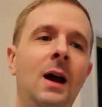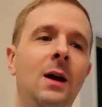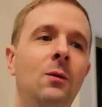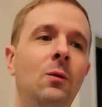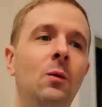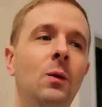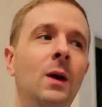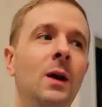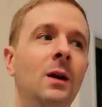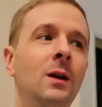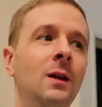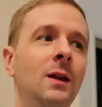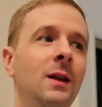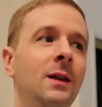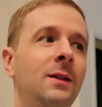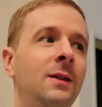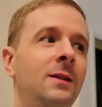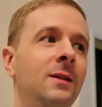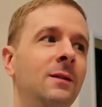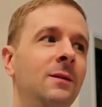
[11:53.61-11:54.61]
I
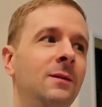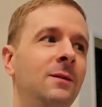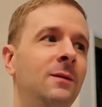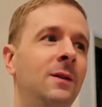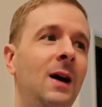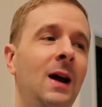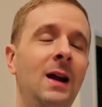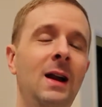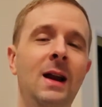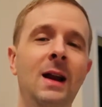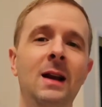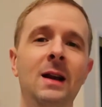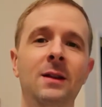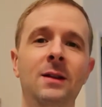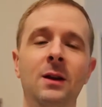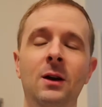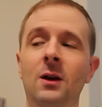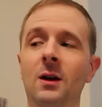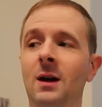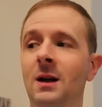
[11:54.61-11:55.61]
rarely find
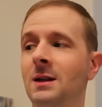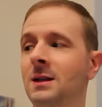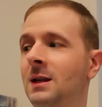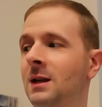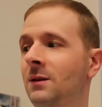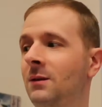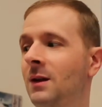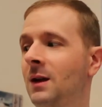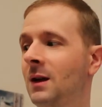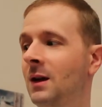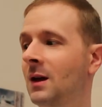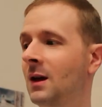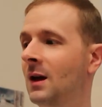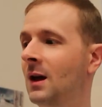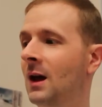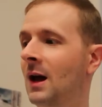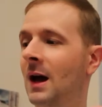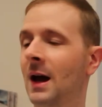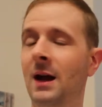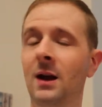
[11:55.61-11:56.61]
anything good on TV.
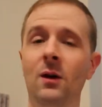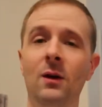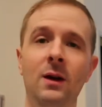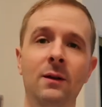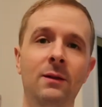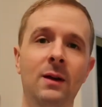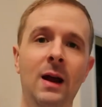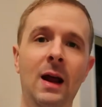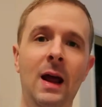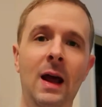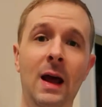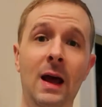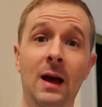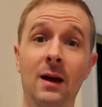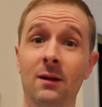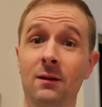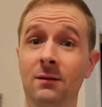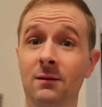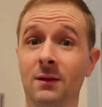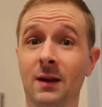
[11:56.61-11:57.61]
I don't even
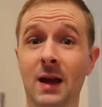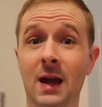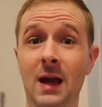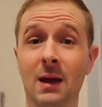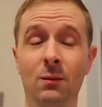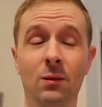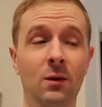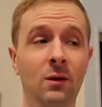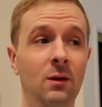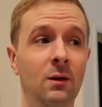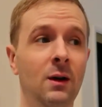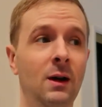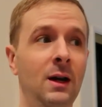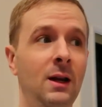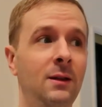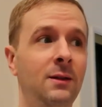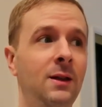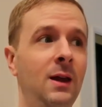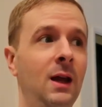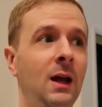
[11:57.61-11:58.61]
have cable or
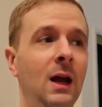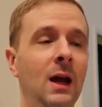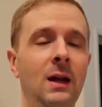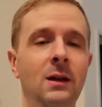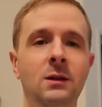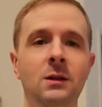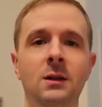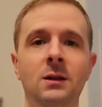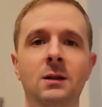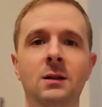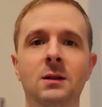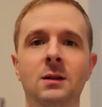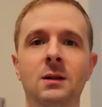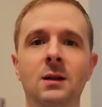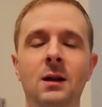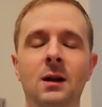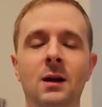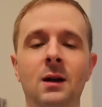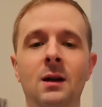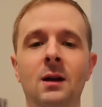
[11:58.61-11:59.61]
anything. I just,
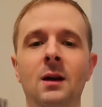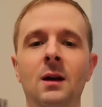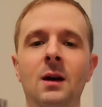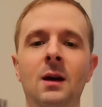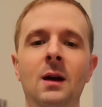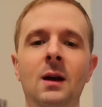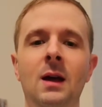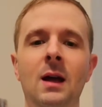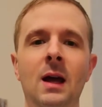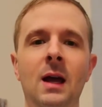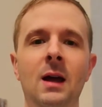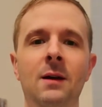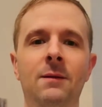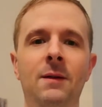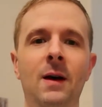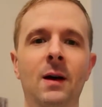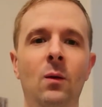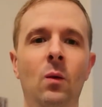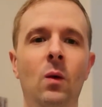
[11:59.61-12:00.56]
uh, if I